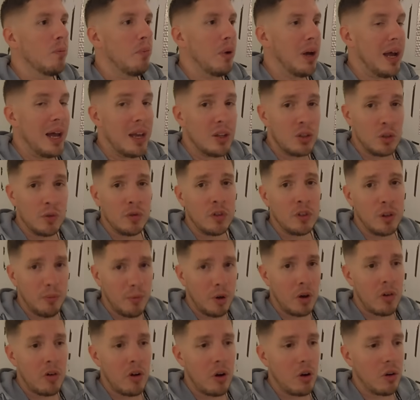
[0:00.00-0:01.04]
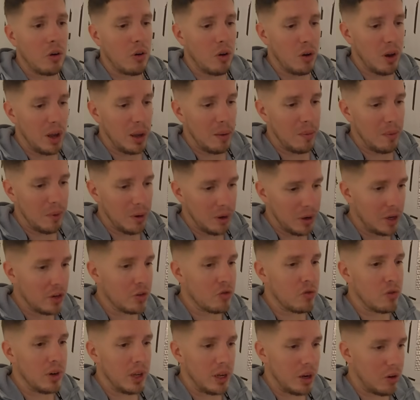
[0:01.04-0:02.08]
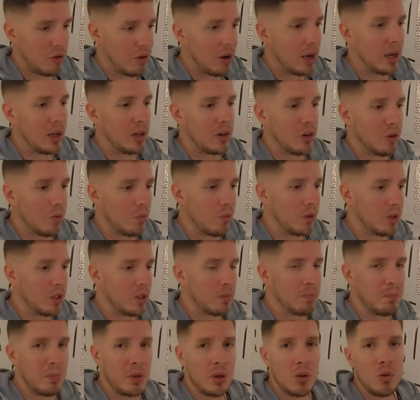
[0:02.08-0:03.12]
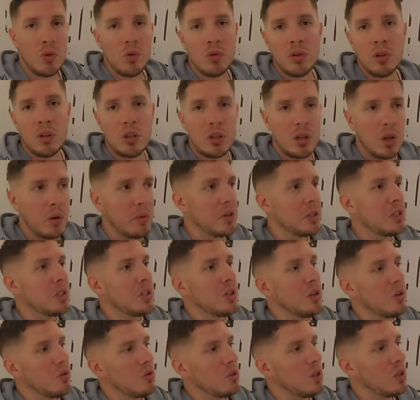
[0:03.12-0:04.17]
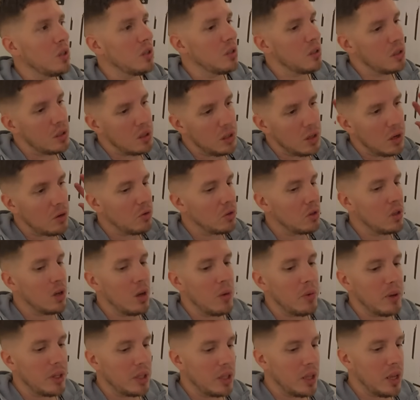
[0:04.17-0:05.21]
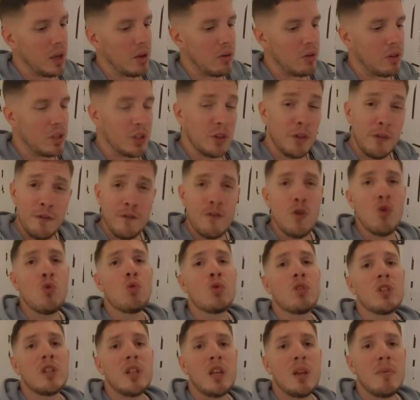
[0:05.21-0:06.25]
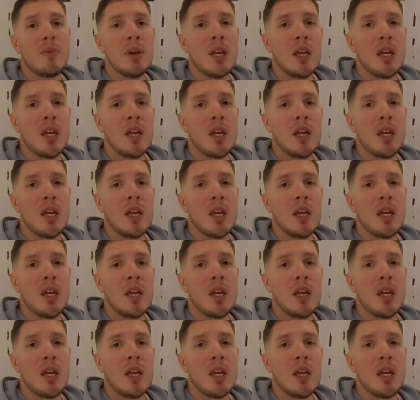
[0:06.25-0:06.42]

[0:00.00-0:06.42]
But as of tomorrow, I am literally cracking on with this build. No excuses, no slowing down. It's full steam